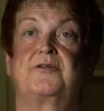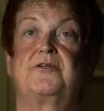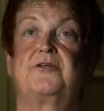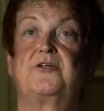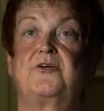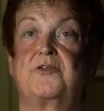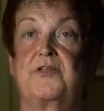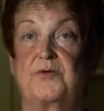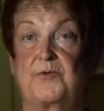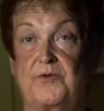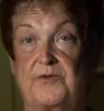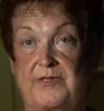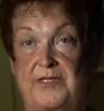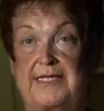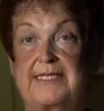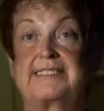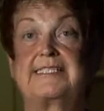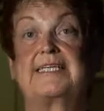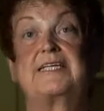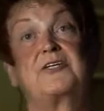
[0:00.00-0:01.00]
You know, there were
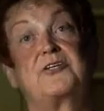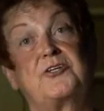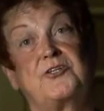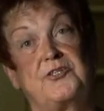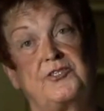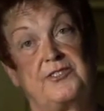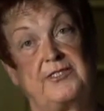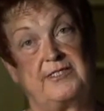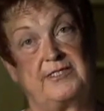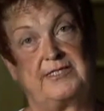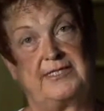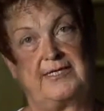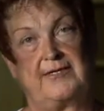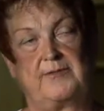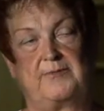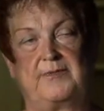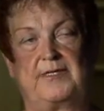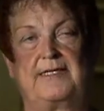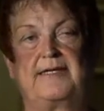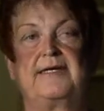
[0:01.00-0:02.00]
things he couldn't
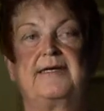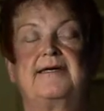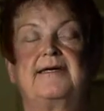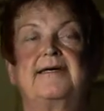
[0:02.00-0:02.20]
tell me.